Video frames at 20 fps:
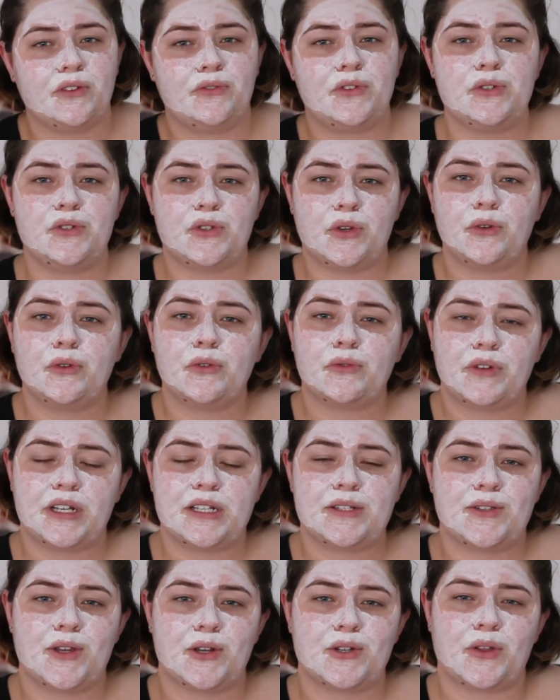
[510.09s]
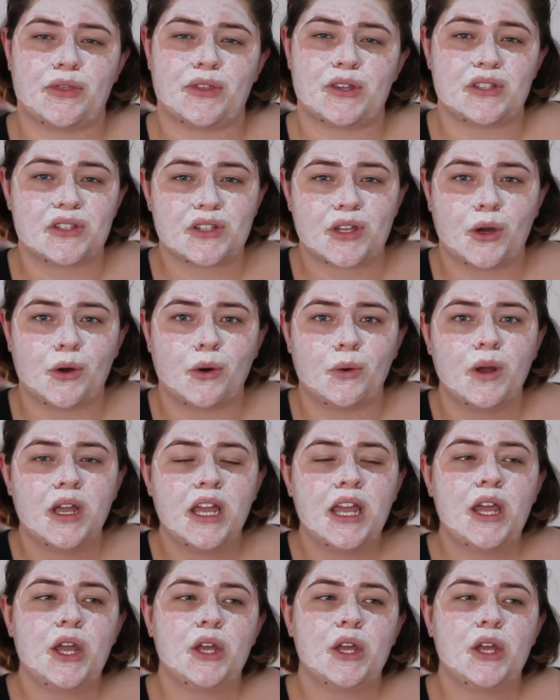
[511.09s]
if you do your research on the school,